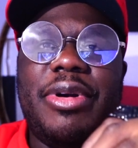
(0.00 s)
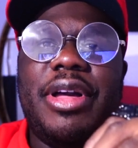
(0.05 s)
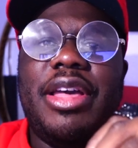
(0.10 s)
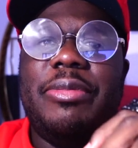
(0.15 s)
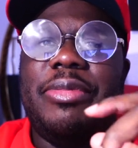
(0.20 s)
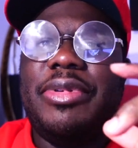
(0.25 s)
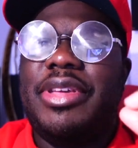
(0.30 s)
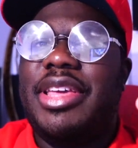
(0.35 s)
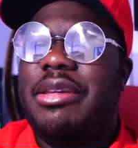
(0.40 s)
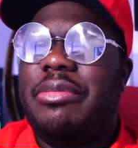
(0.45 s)

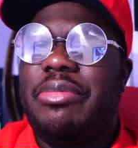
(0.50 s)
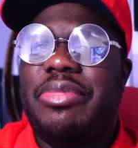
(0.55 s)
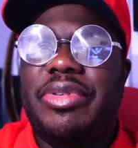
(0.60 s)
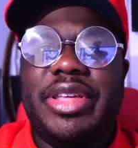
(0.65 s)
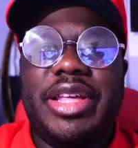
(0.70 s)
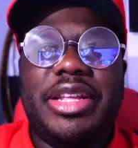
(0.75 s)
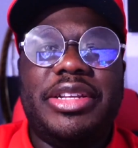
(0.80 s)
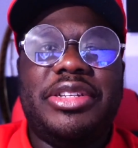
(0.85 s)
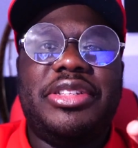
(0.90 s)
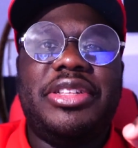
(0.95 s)

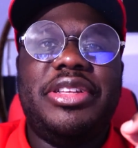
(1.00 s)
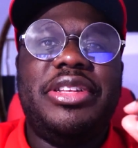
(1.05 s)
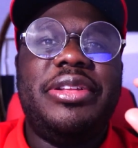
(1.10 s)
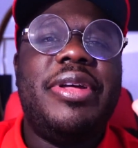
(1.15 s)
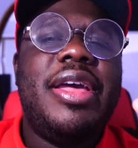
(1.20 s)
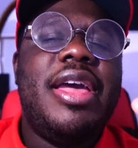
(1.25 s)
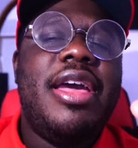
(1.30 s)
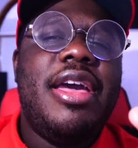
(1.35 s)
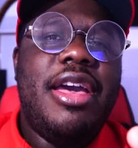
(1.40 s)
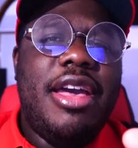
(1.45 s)

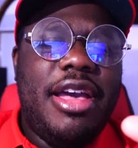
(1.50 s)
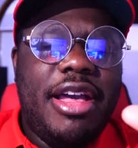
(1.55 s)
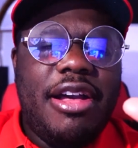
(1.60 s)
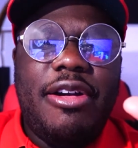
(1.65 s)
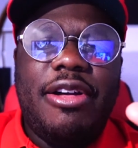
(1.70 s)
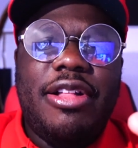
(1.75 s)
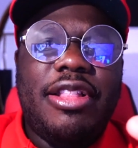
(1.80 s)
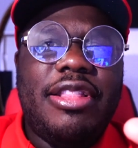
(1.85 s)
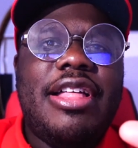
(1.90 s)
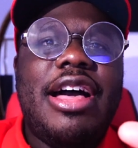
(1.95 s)
MKBHD.
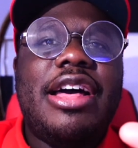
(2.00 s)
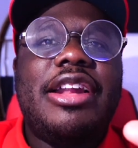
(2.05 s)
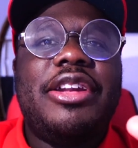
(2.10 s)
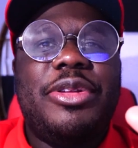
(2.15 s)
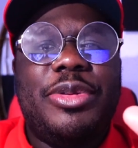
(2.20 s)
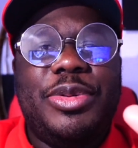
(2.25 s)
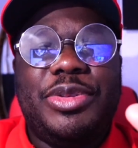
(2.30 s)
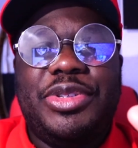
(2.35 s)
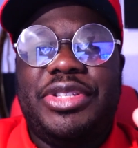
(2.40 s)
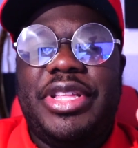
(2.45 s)
A lot
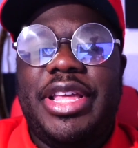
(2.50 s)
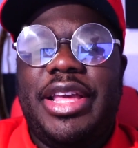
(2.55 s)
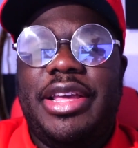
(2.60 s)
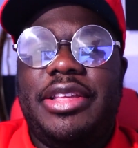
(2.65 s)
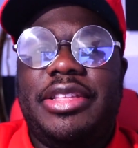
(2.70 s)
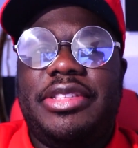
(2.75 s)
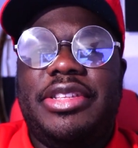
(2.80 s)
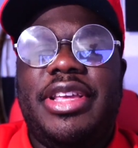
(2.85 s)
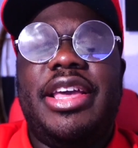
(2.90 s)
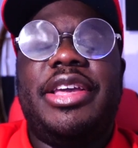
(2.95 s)
of those tech
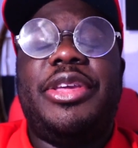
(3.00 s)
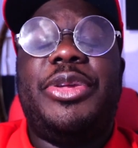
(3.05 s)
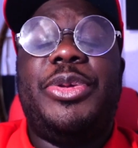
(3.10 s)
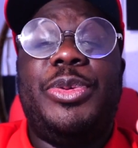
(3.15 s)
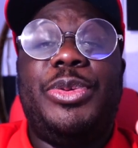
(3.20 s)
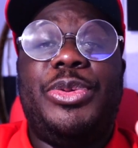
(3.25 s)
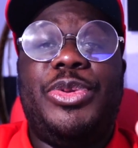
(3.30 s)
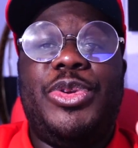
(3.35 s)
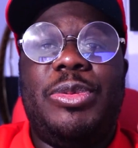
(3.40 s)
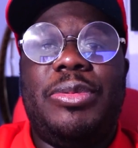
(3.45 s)

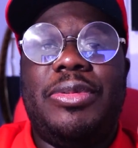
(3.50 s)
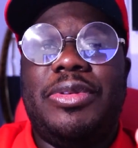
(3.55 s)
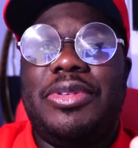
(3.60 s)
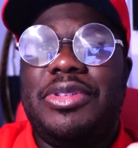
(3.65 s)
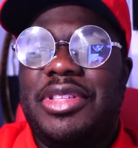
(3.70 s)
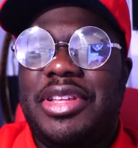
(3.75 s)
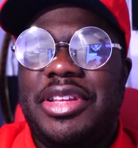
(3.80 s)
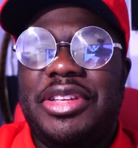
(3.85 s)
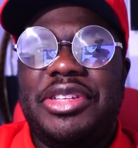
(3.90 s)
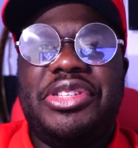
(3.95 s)

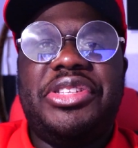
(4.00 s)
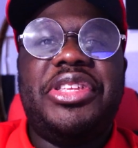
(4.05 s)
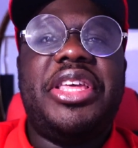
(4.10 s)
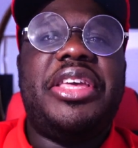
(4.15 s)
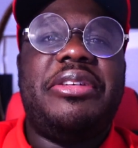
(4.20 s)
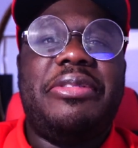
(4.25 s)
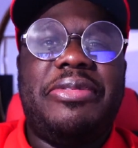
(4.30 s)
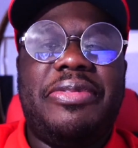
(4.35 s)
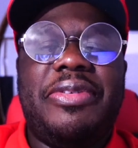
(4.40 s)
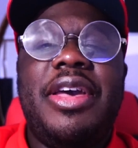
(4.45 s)
YouTubers, they're
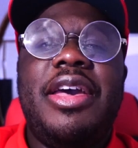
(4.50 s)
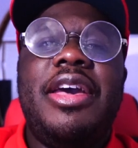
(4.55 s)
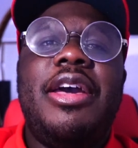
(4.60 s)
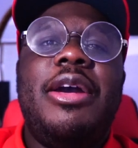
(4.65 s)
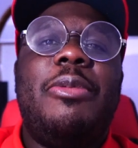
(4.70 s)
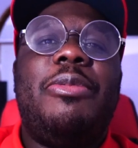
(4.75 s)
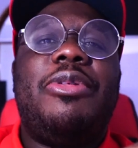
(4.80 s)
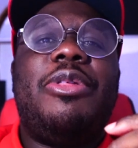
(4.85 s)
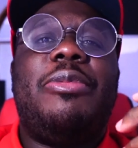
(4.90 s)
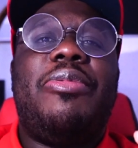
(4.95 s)

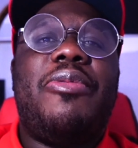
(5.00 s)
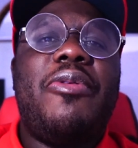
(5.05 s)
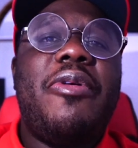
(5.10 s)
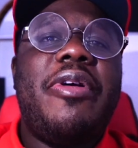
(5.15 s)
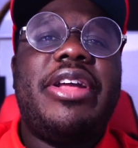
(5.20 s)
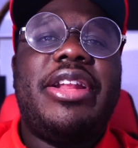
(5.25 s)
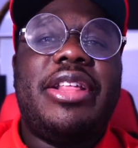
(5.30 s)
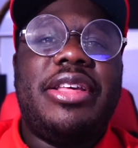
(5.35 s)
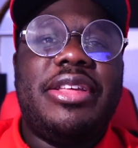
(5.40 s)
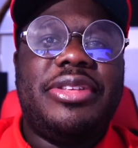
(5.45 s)
safe. But the
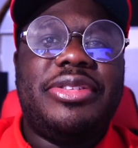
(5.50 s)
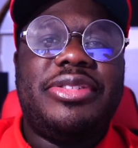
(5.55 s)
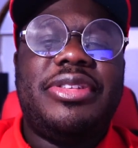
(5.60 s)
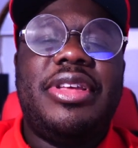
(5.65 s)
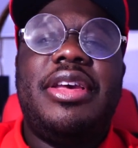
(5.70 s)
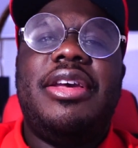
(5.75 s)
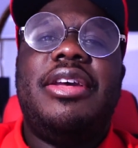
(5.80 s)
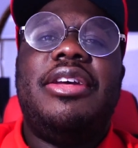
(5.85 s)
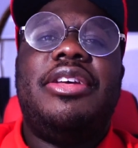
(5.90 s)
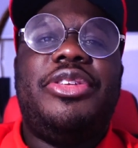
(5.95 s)
point is,
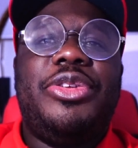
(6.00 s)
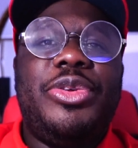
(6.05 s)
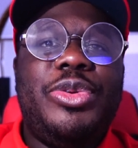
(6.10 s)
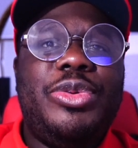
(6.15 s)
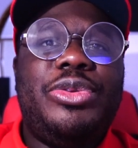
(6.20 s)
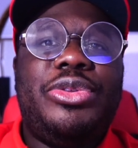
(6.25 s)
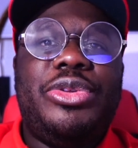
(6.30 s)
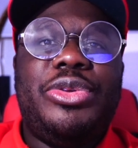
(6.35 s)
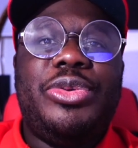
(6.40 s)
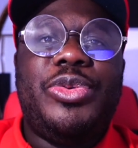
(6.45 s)

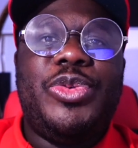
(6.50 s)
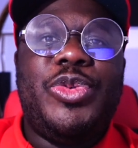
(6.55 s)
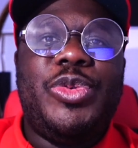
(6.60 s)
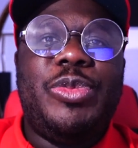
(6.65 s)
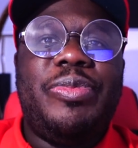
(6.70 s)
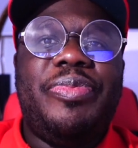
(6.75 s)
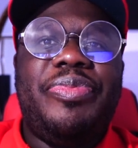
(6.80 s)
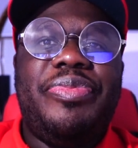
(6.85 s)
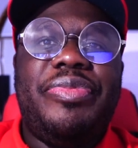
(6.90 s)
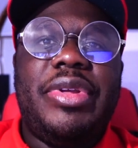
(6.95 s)

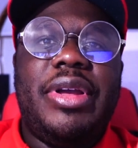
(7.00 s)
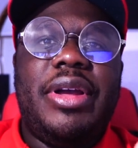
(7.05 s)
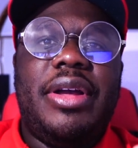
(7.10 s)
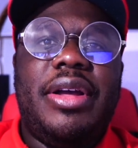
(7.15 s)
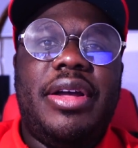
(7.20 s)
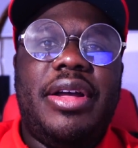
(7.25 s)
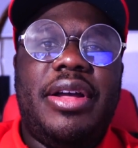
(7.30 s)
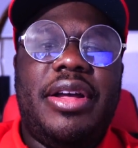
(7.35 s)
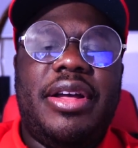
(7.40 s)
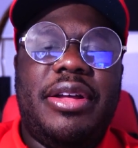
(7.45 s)
YouTube,
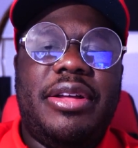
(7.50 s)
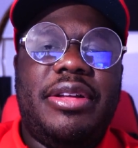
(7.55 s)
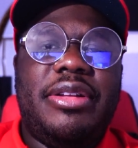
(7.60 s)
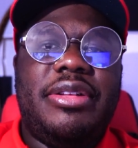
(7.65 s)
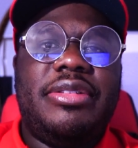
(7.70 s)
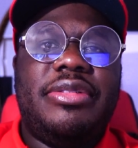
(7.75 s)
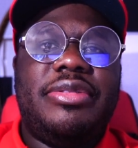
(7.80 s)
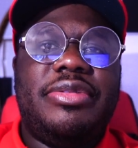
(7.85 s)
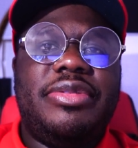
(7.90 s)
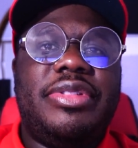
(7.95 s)

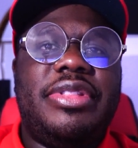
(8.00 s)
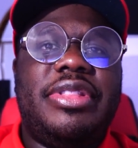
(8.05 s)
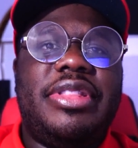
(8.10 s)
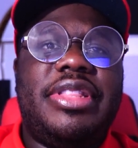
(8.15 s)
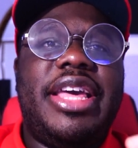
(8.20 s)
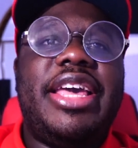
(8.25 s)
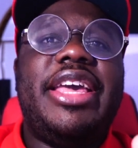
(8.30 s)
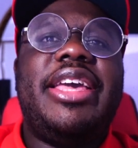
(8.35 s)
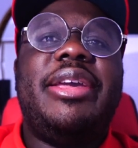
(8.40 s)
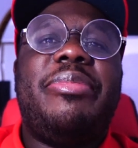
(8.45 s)

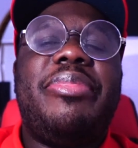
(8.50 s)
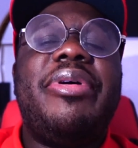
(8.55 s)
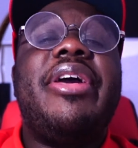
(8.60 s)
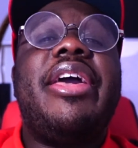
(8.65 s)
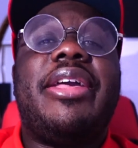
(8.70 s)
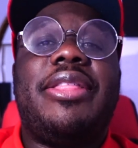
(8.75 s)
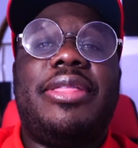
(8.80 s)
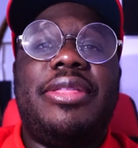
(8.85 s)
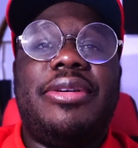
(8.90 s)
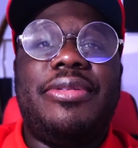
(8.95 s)
they
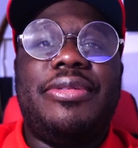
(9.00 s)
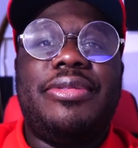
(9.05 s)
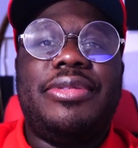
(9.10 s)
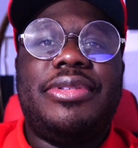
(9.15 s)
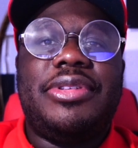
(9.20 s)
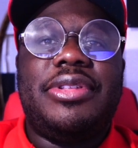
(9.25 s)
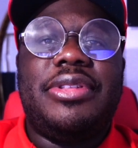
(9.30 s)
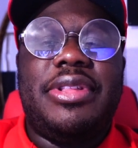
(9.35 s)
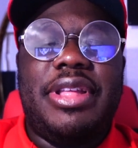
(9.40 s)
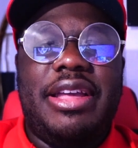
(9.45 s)
pick
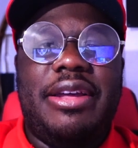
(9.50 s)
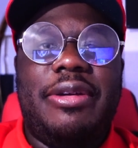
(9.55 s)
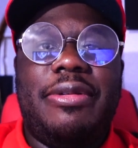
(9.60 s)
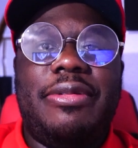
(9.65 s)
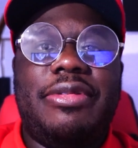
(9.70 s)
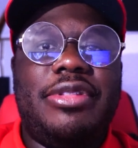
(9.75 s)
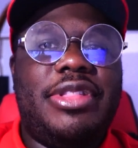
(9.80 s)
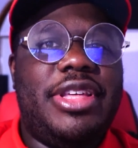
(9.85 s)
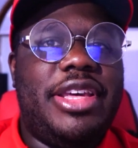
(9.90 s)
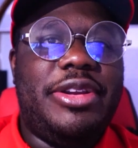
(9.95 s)
those
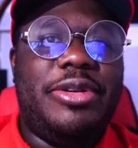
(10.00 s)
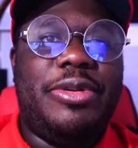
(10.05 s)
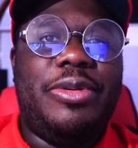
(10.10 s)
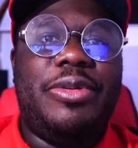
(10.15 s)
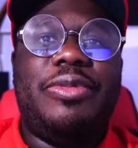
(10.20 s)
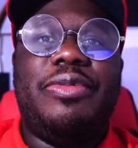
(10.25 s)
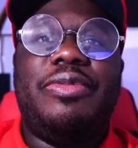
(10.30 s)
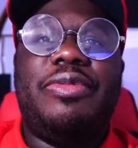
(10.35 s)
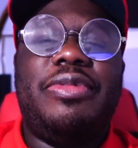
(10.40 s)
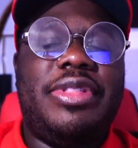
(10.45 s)
now.
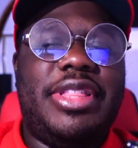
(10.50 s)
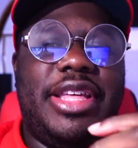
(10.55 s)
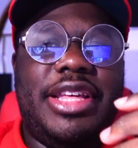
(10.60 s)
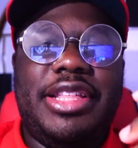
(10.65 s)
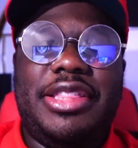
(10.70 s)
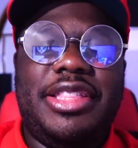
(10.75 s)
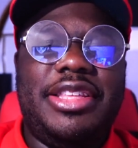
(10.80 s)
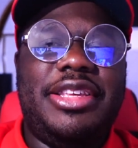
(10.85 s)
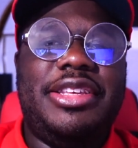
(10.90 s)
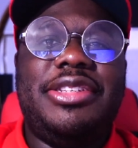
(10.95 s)

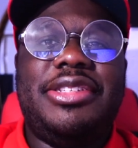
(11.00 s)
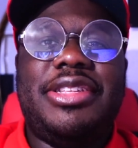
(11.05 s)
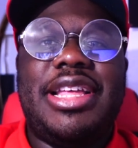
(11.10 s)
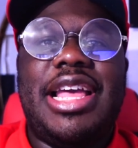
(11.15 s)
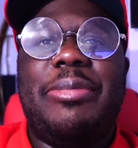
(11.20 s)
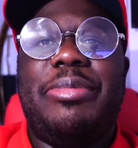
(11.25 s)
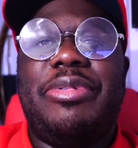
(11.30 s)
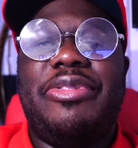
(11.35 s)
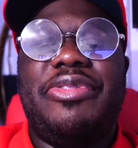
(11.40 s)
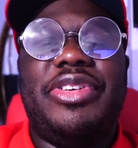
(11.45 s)
These
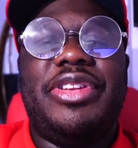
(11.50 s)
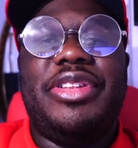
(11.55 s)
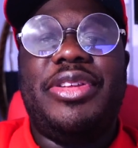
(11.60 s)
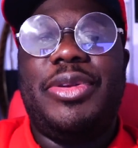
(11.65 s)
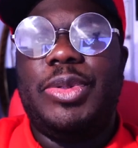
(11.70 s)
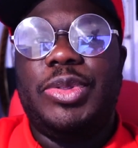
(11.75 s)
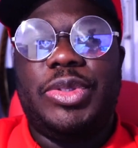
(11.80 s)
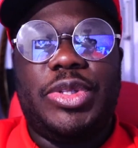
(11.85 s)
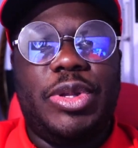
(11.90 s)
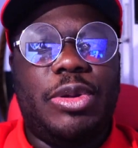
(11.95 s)
type of
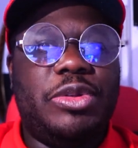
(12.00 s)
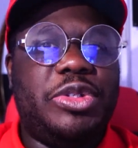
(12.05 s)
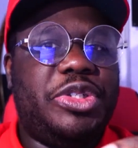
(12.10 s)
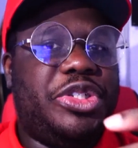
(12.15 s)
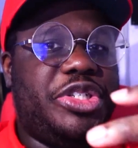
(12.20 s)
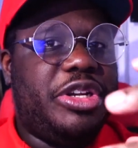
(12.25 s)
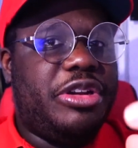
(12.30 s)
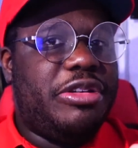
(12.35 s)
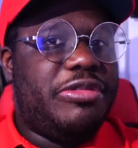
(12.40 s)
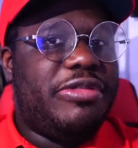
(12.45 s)
videos don't
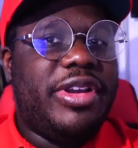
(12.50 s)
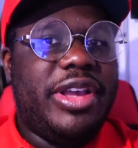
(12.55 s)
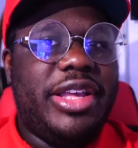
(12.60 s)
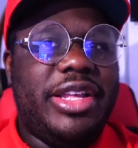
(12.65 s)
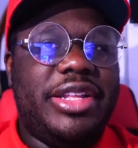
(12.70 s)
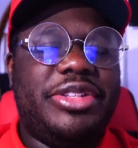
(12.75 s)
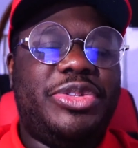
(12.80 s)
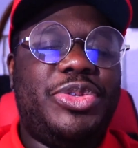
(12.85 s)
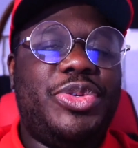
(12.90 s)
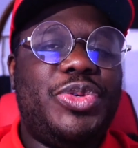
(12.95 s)

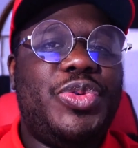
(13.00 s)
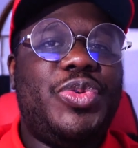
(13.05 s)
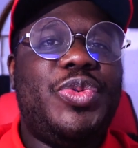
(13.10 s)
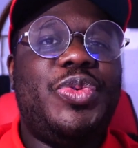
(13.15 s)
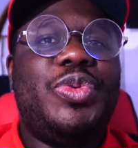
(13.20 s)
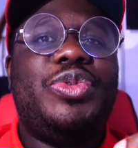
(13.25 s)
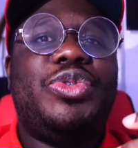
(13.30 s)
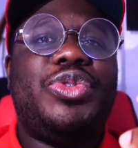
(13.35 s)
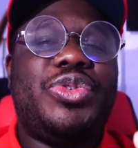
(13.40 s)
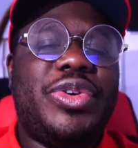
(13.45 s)
generate
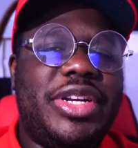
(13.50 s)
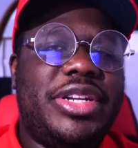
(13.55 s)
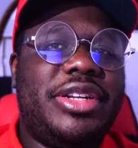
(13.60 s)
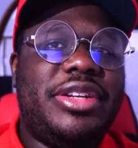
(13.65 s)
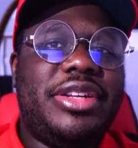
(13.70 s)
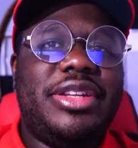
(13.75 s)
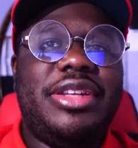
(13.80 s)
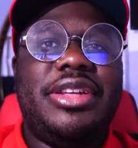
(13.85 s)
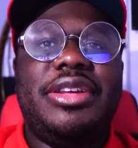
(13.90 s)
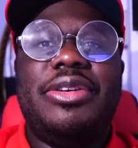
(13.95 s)
to
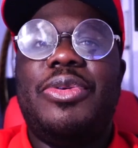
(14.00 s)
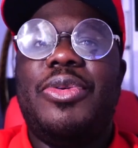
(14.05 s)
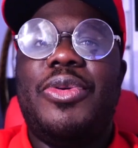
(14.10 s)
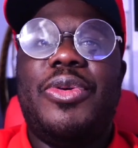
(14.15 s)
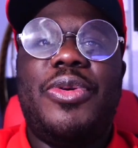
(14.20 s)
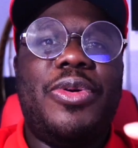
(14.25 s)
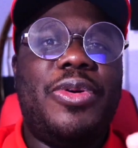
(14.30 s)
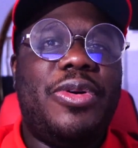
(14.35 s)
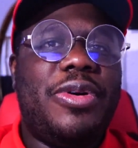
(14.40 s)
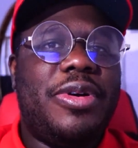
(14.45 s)
trending
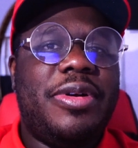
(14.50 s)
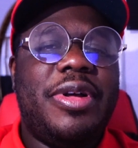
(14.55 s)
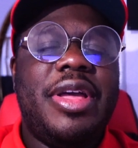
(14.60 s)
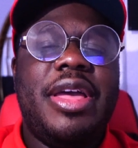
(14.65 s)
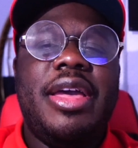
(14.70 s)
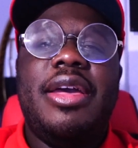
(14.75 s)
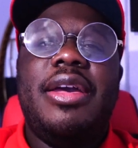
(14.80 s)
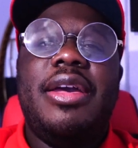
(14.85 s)
or